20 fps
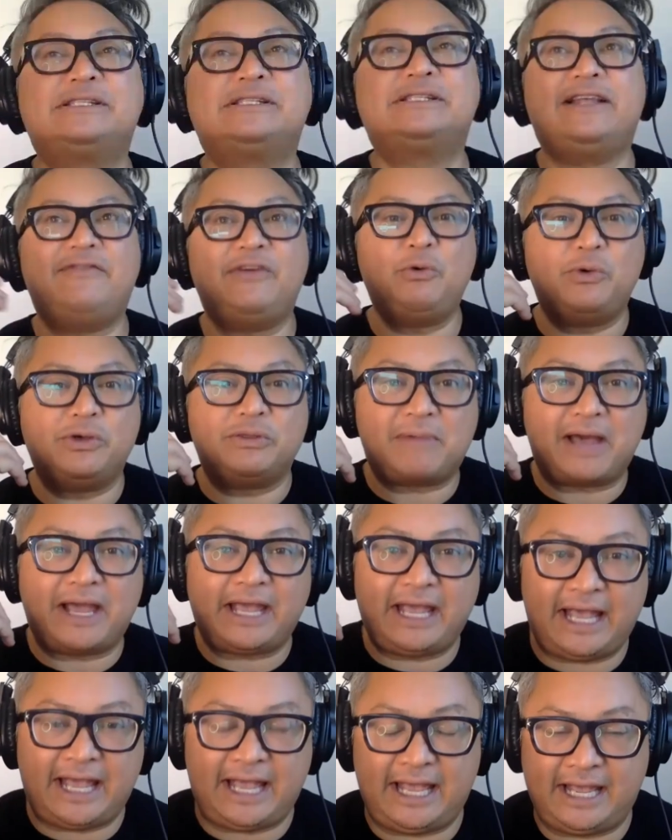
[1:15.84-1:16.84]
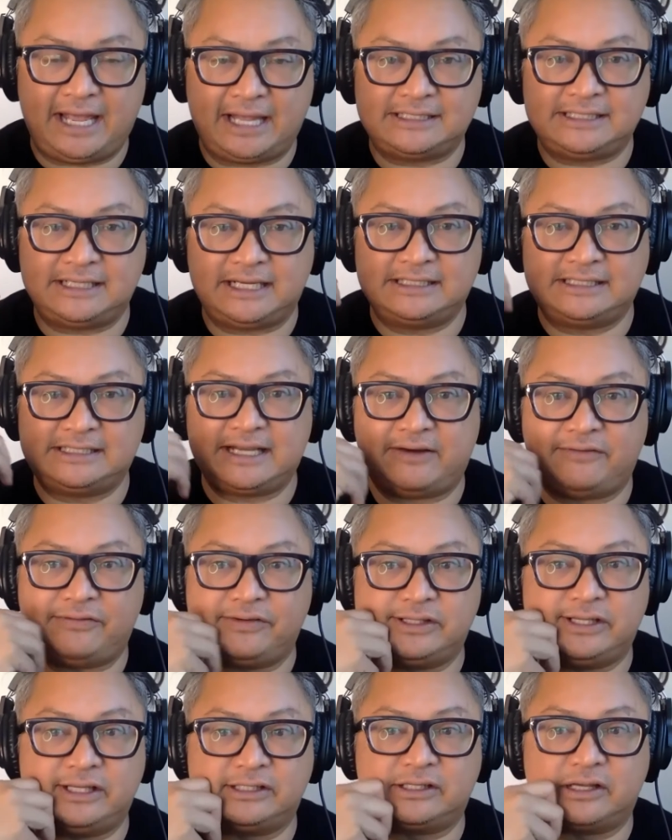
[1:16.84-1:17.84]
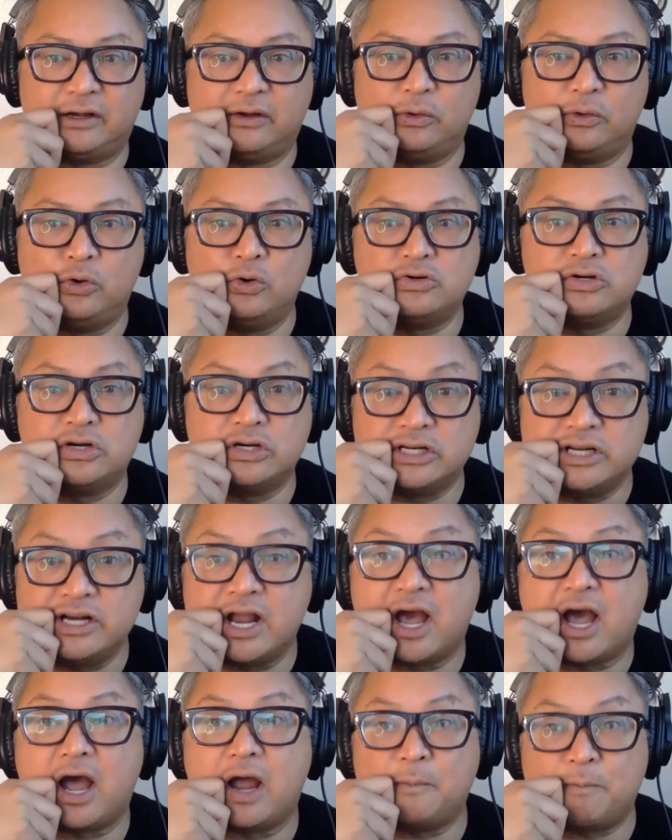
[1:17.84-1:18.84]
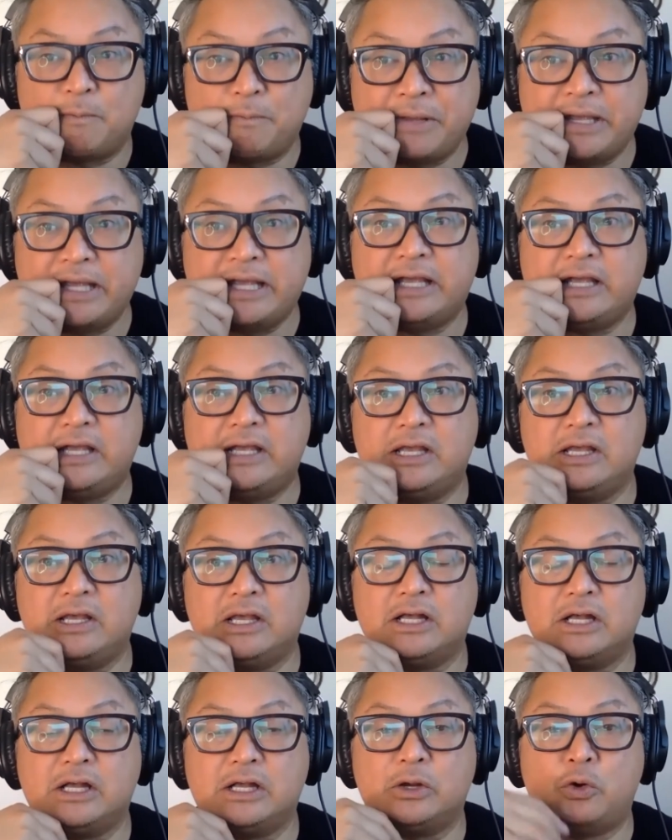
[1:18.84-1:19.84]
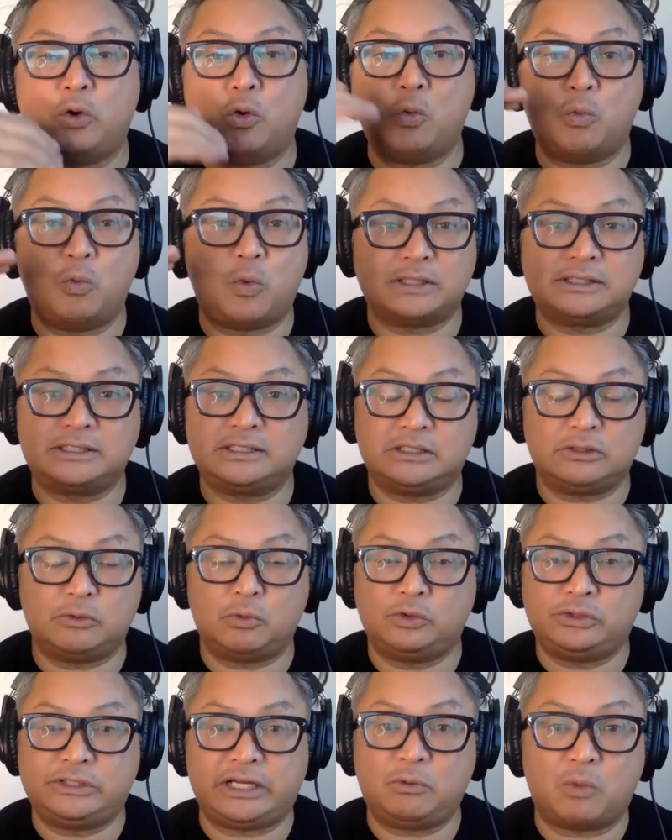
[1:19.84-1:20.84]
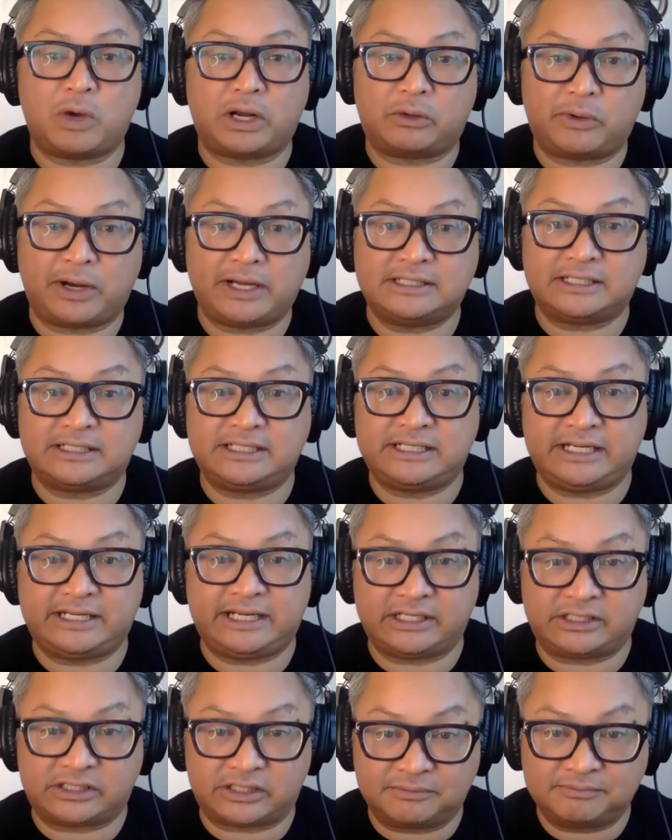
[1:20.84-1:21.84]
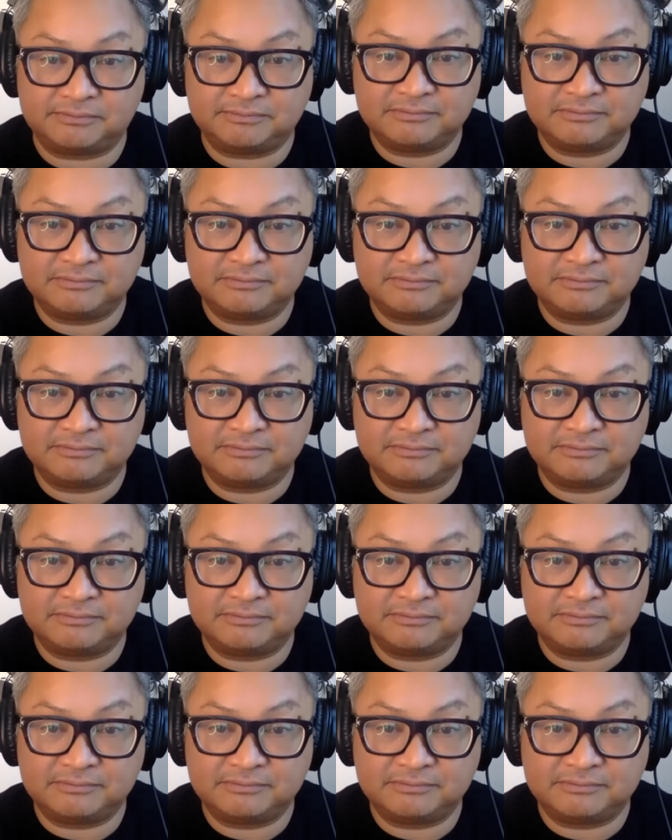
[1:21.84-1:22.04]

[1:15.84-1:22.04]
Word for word: living with my aunt in San Francisco who could not be who wasn't didn't want to raise a teenager